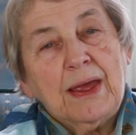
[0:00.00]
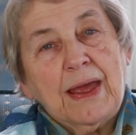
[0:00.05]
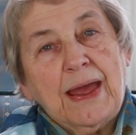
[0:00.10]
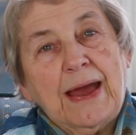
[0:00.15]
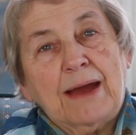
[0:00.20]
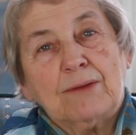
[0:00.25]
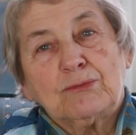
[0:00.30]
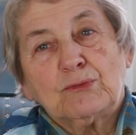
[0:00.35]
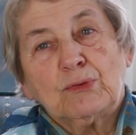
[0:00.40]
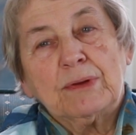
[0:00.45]

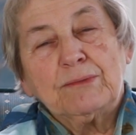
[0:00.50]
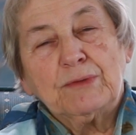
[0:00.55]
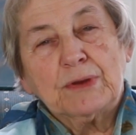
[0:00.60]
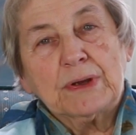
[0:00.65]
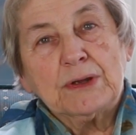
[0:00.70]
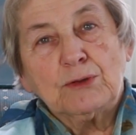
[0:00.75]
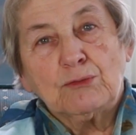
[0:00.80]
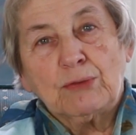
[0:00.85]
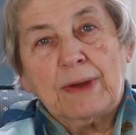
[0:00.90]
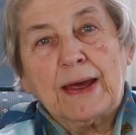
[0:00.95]
after every
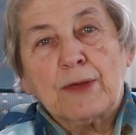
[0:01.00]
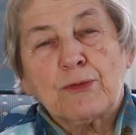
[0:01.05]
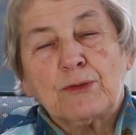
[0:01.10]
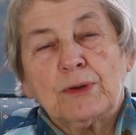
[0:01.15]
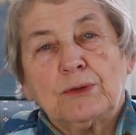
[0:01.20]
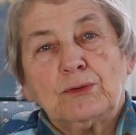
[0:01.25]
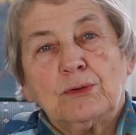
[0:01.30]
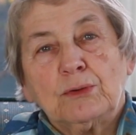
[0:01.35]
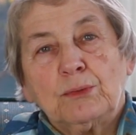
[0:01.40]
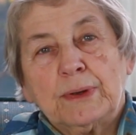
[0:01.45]
contraction
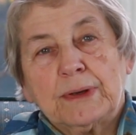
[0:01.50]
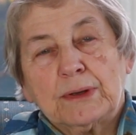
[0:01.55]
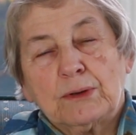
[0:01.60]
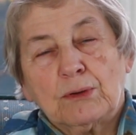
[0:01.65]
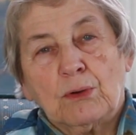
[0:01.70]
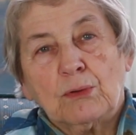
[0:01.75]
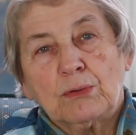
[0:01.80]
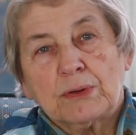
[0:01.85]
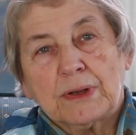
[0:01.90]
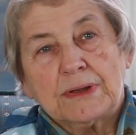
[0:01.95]
or two, we could
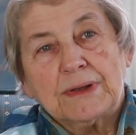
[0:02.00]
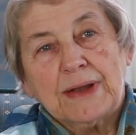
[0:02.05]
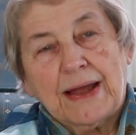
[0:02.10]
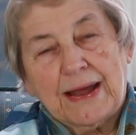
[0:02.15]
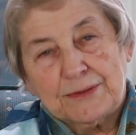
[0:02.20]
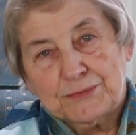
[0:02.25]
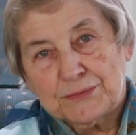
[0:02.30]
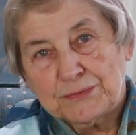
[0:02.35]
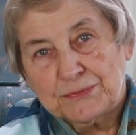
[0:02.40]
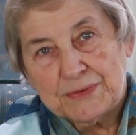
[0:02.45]
hold a
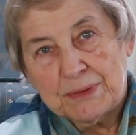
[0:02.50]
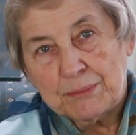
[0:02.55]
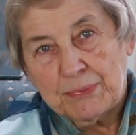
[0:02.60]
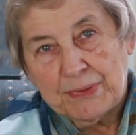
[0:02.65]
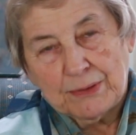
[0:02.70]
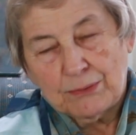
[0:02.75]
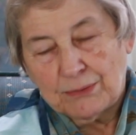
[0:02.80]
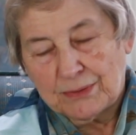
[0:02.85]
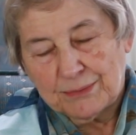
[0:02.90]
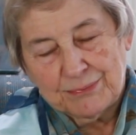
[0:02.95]
glass of
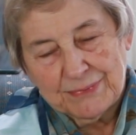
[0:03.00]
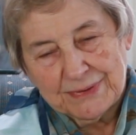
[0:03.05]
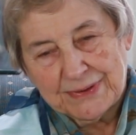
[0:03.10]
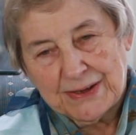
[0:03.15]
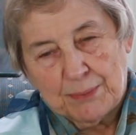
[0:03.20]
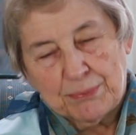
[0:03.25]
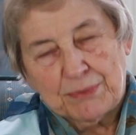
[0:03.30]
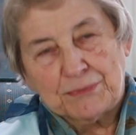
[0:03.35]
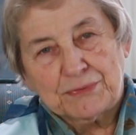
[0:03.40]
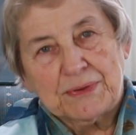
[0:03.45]
something or a
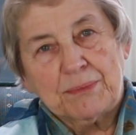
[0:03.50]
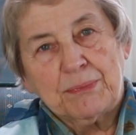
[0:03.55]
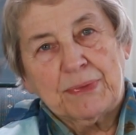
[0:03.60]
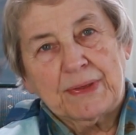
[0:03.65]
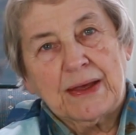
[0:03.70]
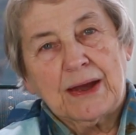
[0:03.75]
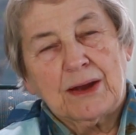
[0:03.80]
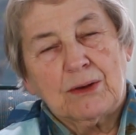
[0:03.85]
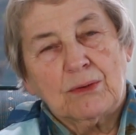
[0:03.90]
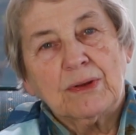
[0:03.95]
cup of
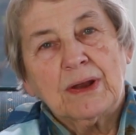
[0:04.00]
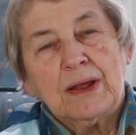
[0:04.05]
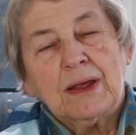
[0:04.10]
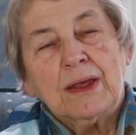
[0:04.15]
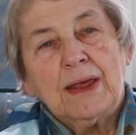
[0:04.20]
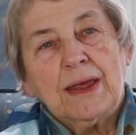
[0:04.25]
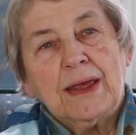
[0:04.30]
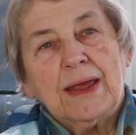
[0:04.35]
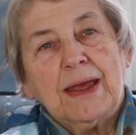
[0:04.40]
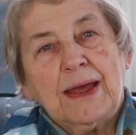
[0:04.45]
something out
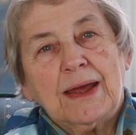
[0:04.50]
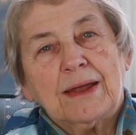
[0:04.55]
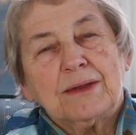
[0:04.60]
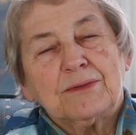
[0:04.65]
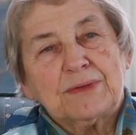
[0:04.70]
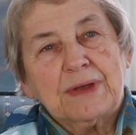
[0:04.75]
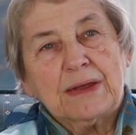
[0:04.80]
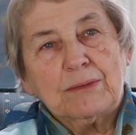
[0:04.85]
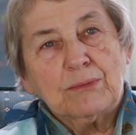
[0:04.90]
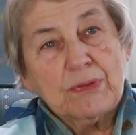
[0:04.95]
and
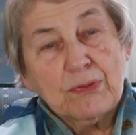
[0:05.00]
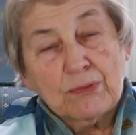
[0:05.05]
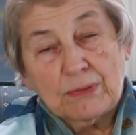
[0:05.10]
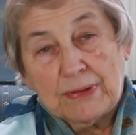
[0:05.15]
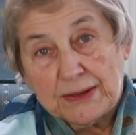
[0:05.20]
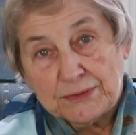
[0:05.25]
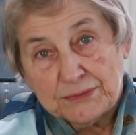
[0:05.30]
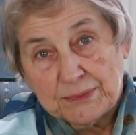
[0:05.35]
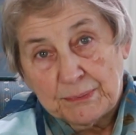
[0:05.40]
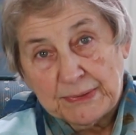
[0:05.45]
say, would you
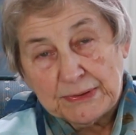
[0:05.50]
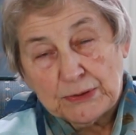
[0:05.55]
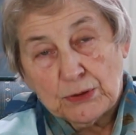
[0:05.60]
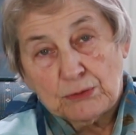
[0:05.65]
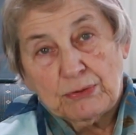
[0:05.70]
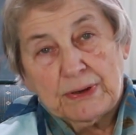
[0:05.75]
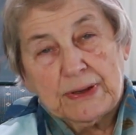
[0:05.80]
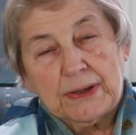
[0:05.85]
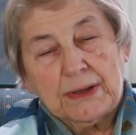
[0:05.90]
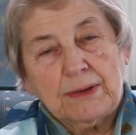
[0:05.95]
like something to
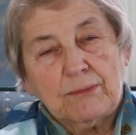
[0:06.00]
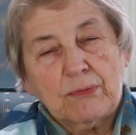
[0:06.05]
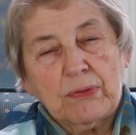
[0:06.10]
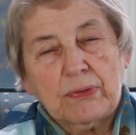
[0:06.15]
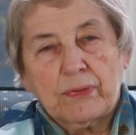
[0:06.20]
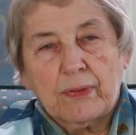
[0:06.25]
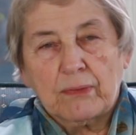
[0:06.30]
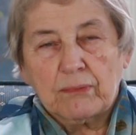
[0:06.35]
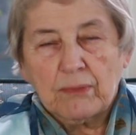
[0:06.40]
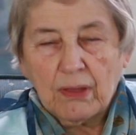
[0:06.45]
drink? And if she
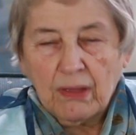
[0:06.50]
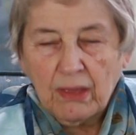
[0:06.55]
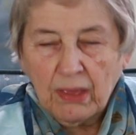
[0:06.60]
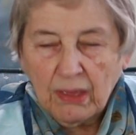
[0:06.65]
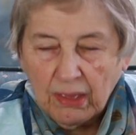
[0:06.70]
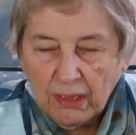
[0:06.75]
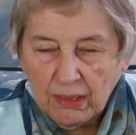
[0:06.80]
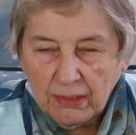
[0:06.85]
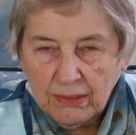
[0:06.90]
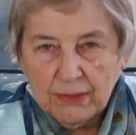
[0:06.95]
says,
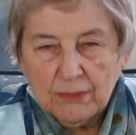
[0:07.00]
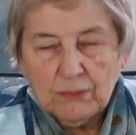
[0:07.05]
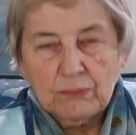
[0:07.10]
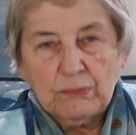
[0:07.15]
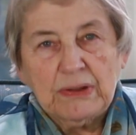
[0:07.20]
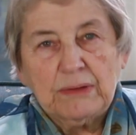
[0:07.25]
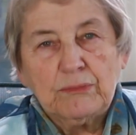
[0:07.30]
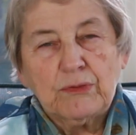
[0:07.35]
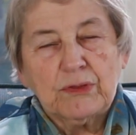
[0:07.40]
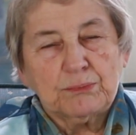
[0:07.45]

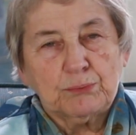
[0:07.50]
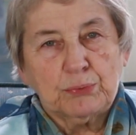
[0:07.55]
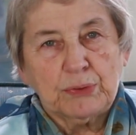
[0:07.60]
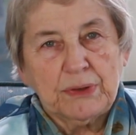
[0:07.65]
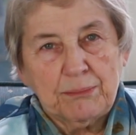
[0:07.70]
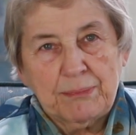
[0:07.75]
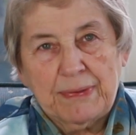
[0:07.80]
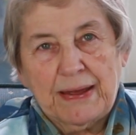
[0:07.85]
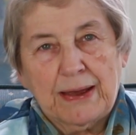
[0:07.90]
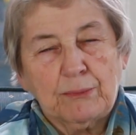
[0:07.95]
we just put
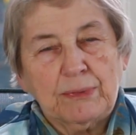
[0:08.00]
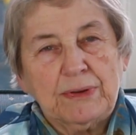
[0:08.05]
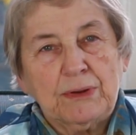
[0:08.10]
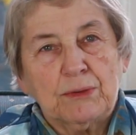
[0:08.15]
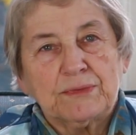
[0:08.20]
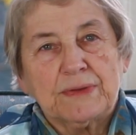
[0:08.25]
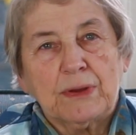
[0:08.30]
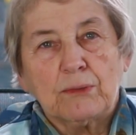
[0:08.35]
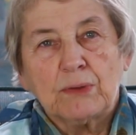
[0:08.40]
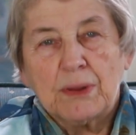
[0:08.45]
it back. We
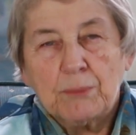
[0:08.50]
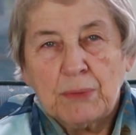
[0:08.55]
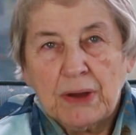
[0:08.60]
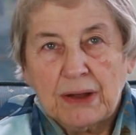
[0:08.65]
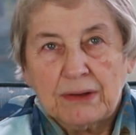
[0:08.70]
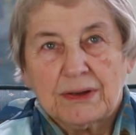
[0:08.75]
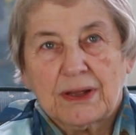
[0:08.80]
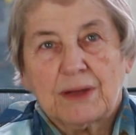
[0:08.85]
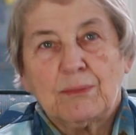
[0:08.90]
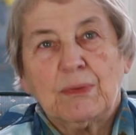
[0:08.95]
don't say, oh, come
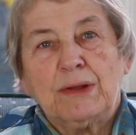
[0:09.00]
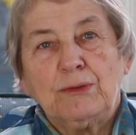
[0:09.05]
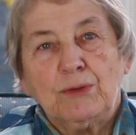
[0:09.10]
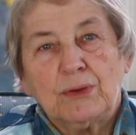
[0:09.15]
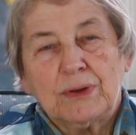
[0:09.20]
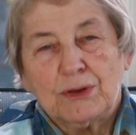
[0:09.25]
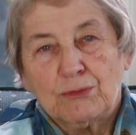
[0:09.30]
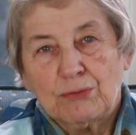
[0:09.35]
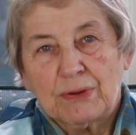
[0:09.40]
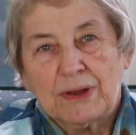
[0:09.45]
on, you
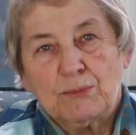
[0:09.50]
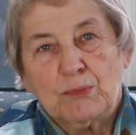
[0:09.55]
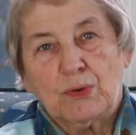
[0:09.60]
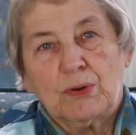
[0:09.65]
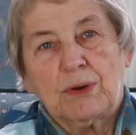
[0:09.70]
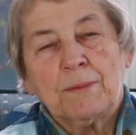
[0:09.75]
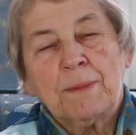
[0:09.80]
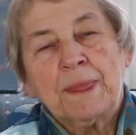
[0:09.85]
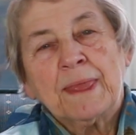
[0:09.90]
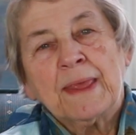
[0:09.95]
can drink
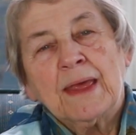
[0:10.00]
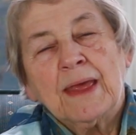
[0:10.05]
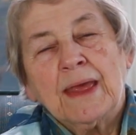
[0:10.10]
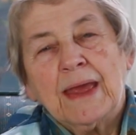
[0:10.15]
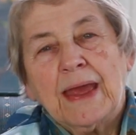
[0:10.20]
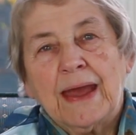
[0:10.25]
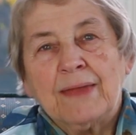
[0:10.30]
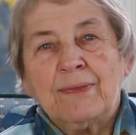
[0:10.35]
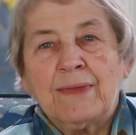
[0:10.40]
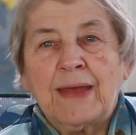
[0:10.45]
more.
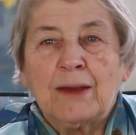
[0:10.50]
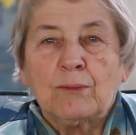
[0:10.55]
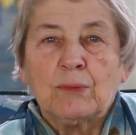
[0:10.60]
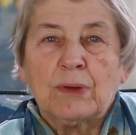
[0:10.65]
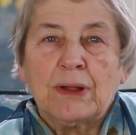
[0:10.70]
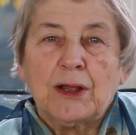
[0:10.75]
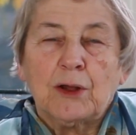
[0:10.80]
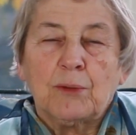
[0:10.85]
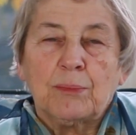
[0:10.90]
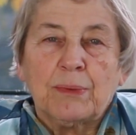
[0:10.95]
And that
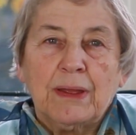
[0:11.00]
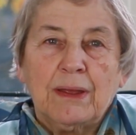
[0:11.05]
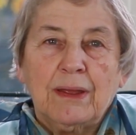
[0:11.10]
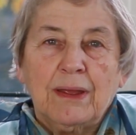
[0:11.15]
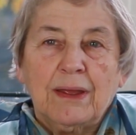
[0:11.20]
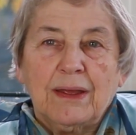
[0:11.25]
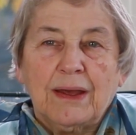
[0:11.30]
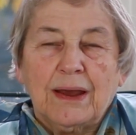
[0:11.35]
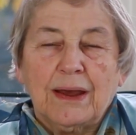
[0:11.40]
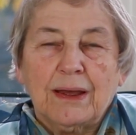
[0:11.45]
will help
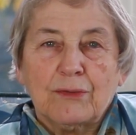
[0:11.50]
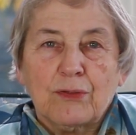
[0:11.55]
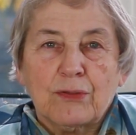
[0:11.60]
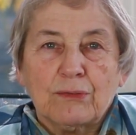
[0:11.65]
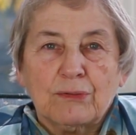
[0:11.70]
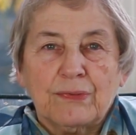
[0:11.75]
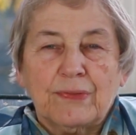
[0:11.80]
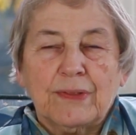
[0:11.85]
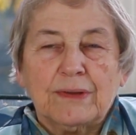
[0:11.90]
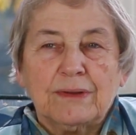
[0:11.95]

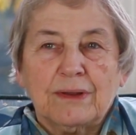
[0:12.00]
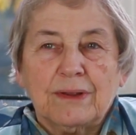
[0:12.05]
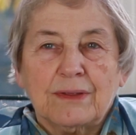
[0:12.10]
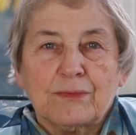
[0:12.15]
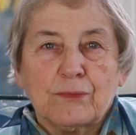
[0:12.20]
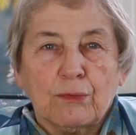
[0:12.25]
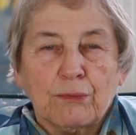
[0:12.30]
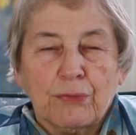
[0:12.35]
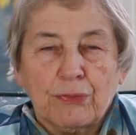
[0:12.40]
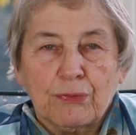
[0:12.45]
assure that
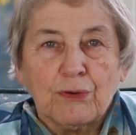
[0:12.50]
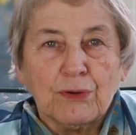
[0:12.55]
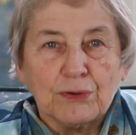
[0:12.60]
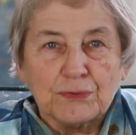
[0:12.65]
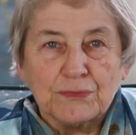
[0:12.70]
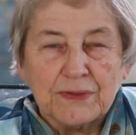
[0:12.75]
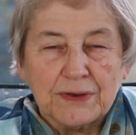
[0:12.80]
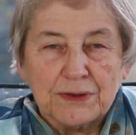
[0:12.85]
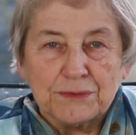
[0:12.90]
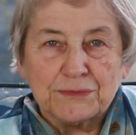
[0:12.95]
it's her
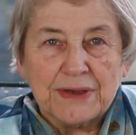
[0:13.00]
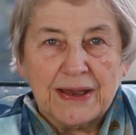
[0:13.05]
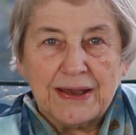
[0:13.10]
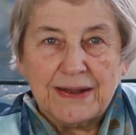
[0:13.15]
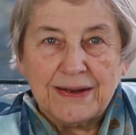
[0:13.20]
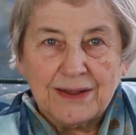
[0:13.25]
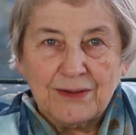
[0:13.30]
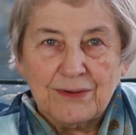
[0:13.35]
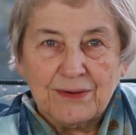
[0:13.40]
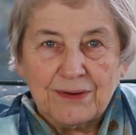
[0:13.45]
thirst that is
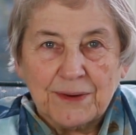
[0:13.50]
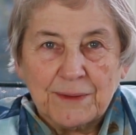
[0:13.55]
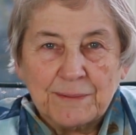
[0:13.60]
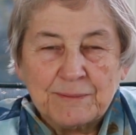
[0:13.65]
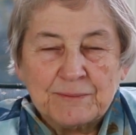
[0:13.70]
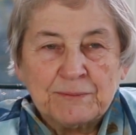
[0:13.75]
guiding her.